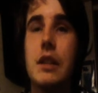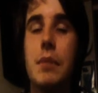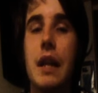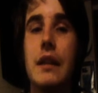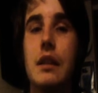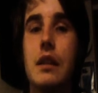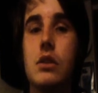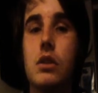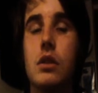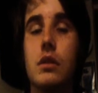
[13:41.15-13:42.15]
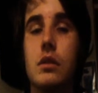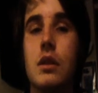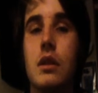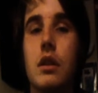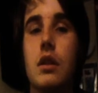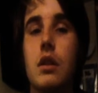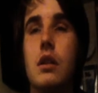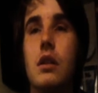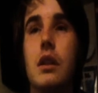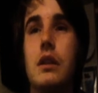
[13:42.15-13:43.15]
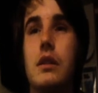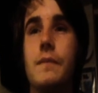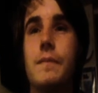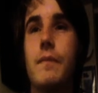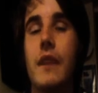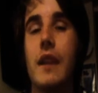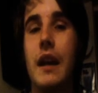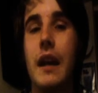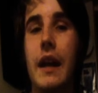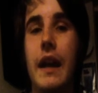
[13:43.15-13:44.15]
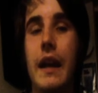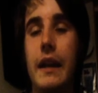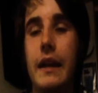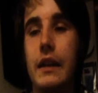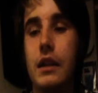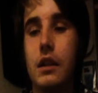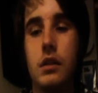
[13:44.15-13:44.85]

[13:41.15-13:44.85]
played these songs like at a